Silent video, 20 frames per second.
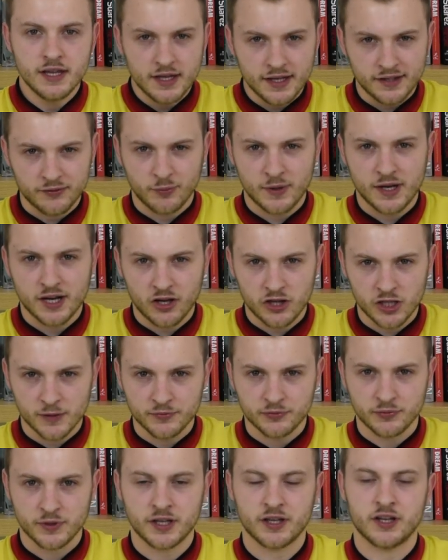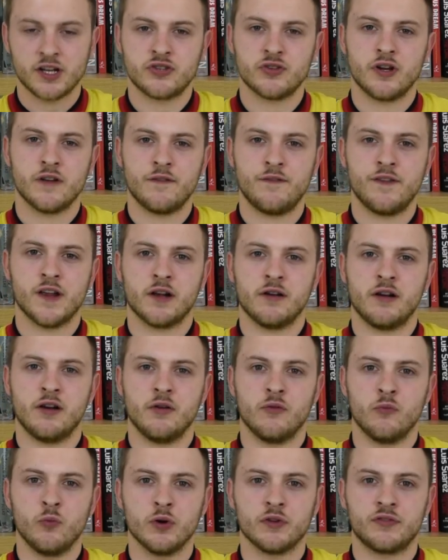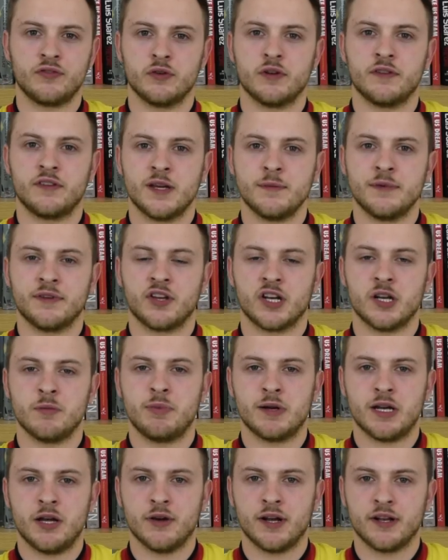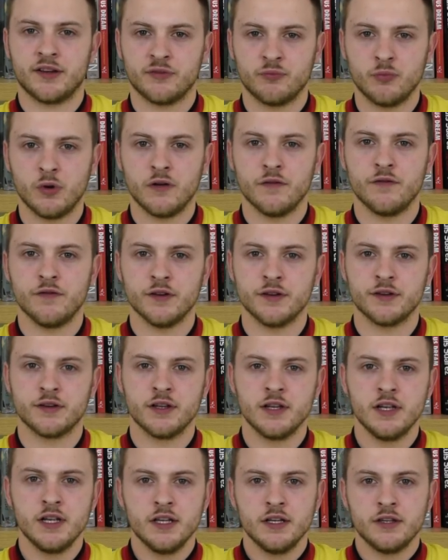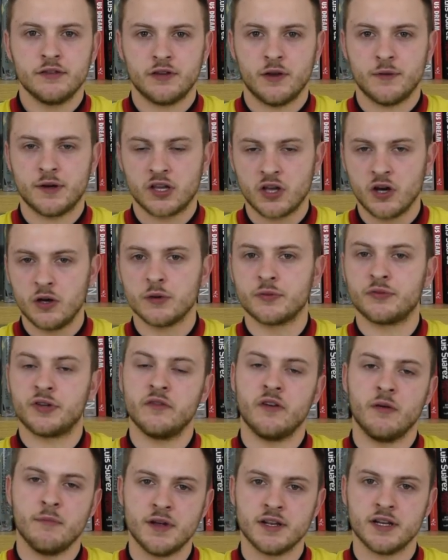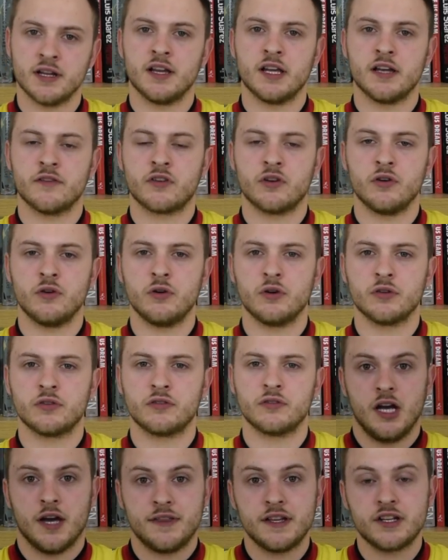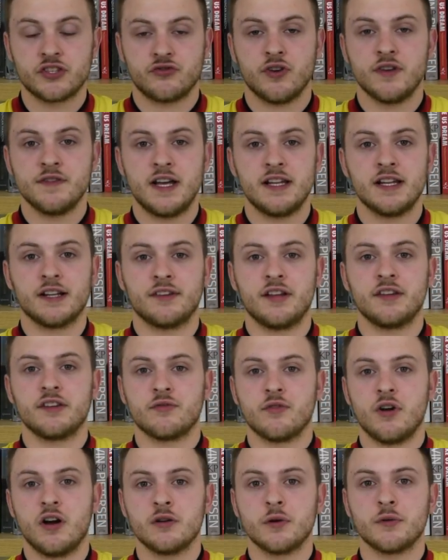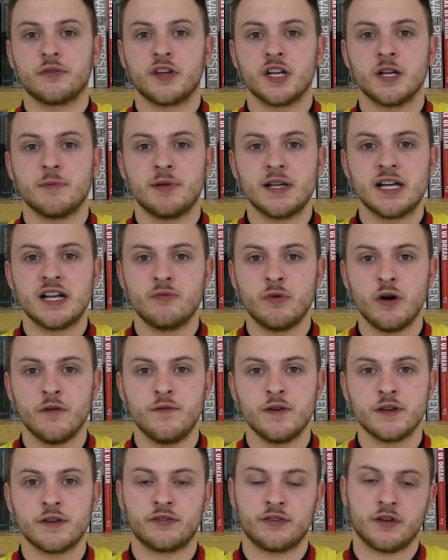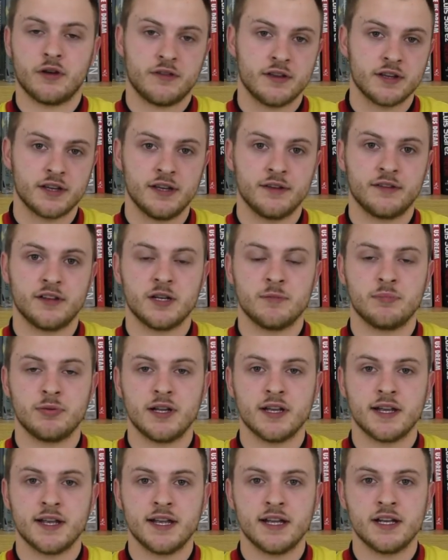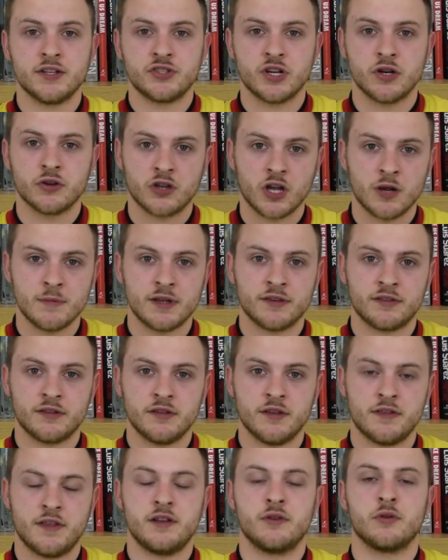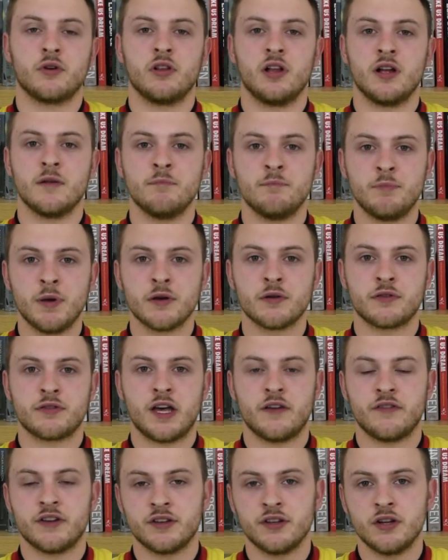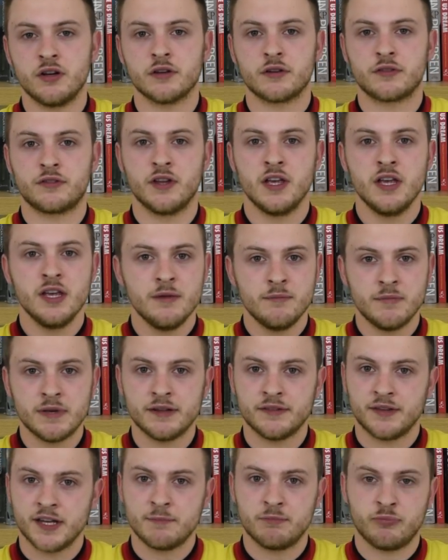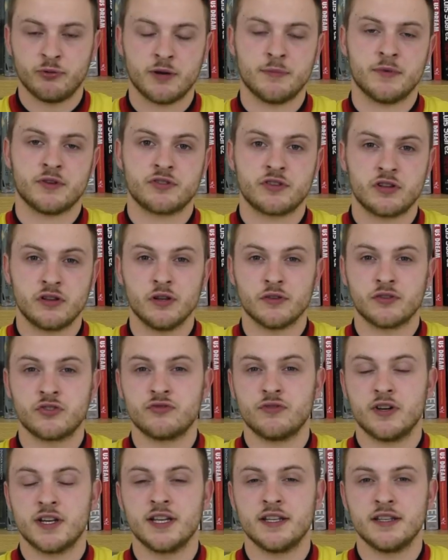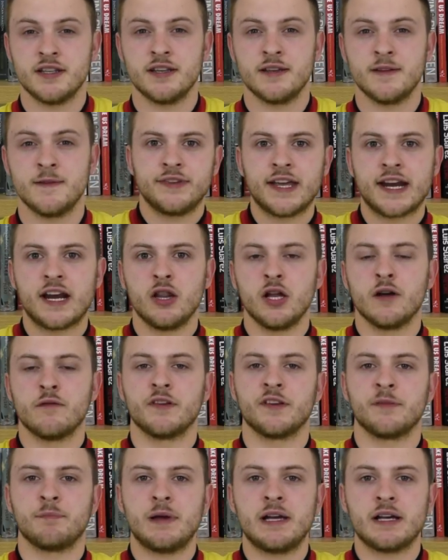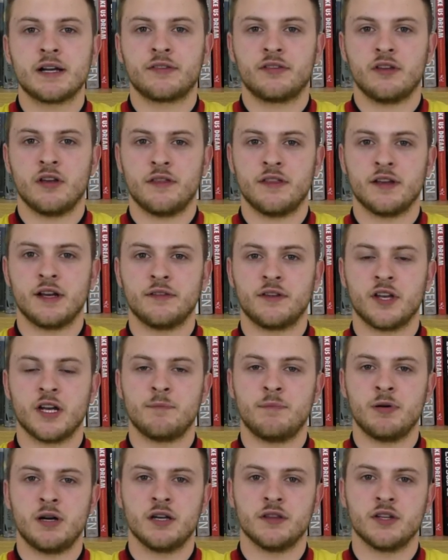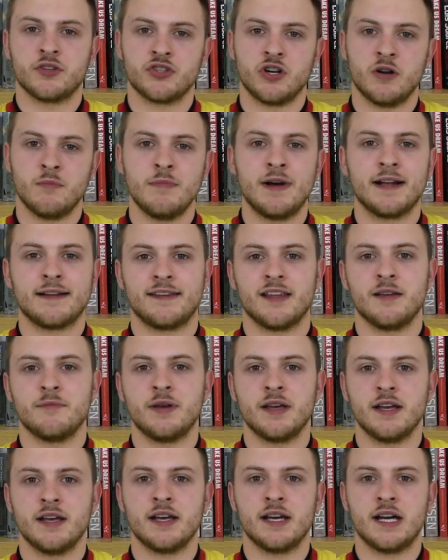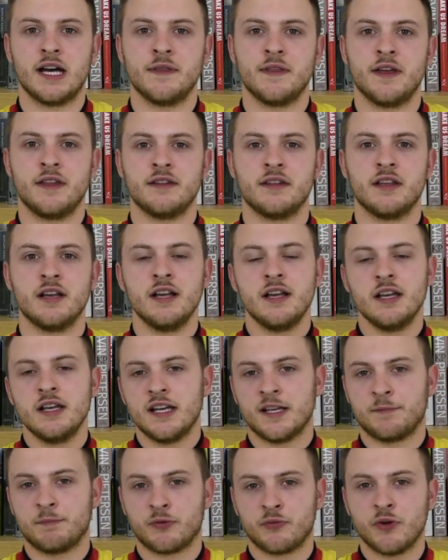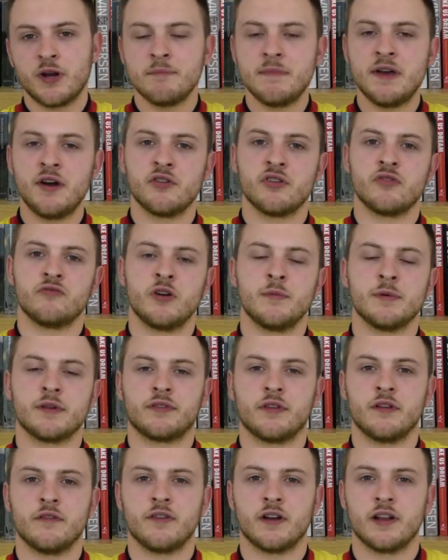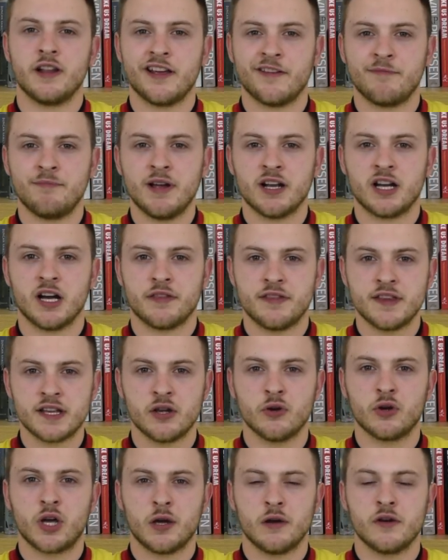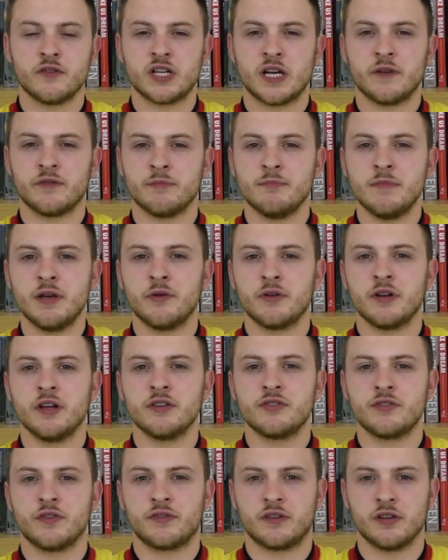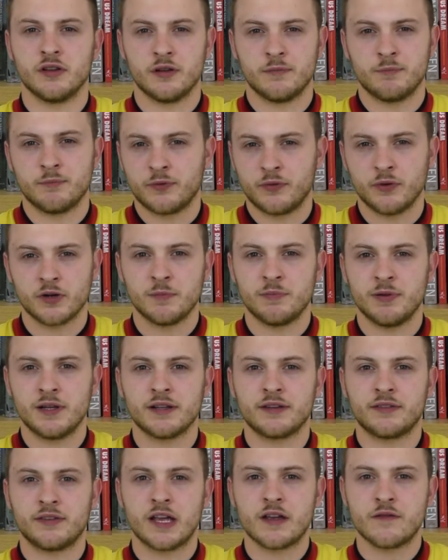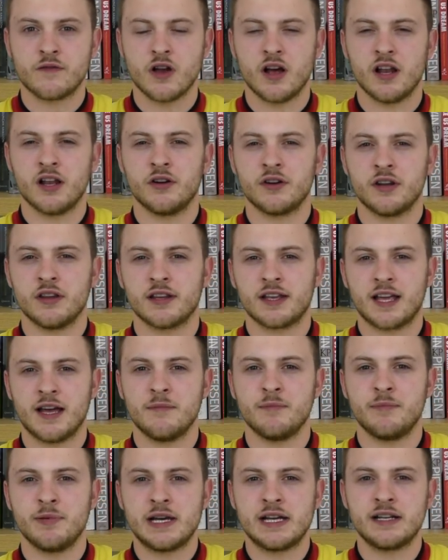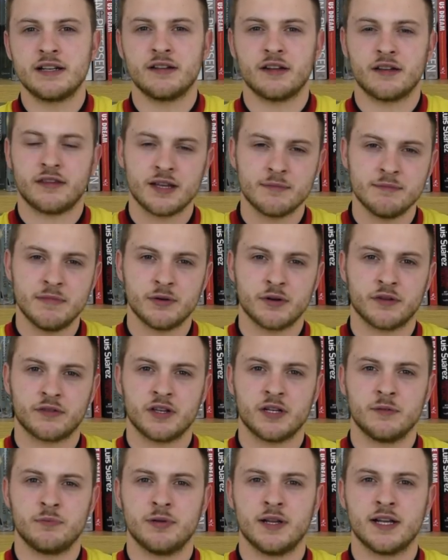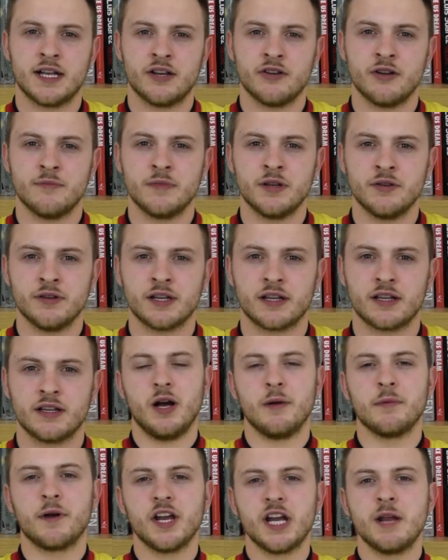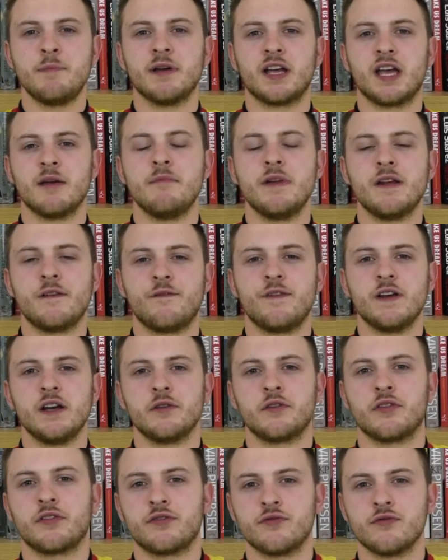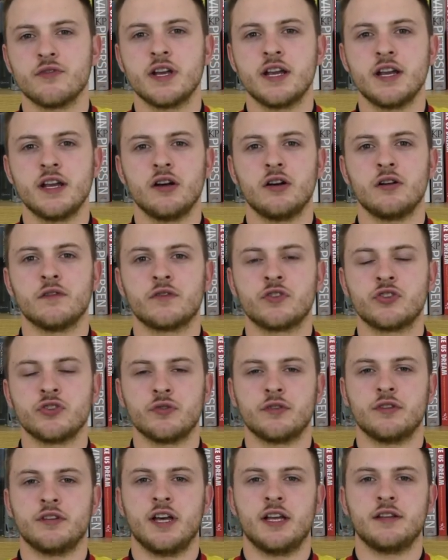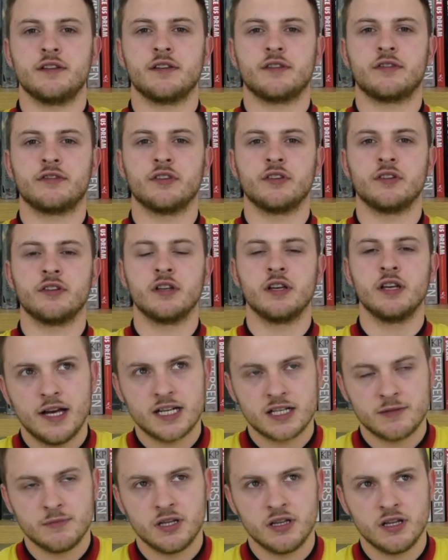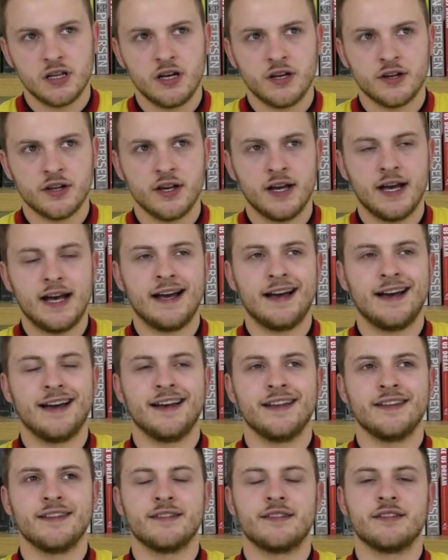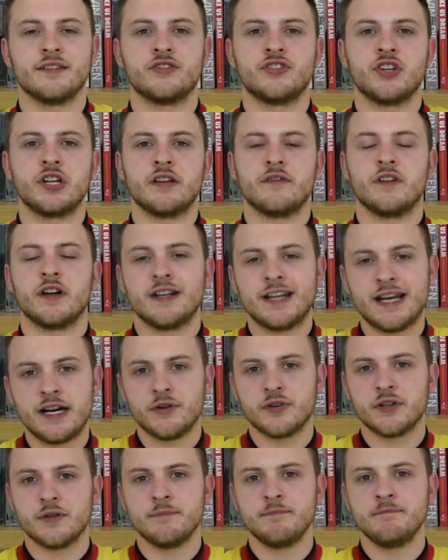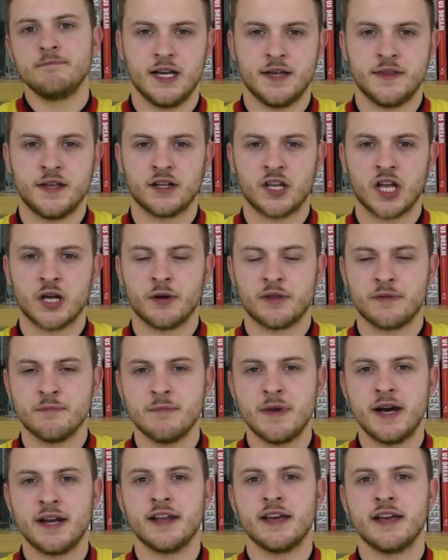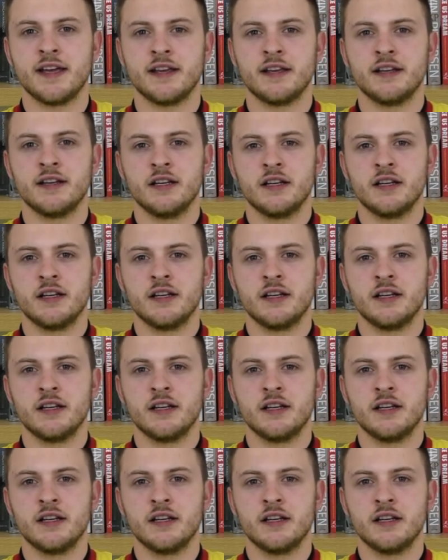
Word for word: is where Klopp's really going to try and figure out what sort of team he's going to put out against Watford. So in goal, Simon Mignolet, of course. I think Trent Alexander-Arnold's going to play at Watford, so I think he's going to play here. Joe Gomez and Nathaniel Clyne both having knocks means he pretty much slots straight in there. Dejan Lovren's back, so I think he's going to partner John Matip here, and then it's between Milner and Robertson for left back. I think he'll go with James Milner just to sort of play safe early on in the campaign, and I think Milner's going to play here at Munich. I'm going to pick a midfield three of Jordan Henderson, Adam Lallana, and Gini Wijnaldum, and then go with Mane, Mane,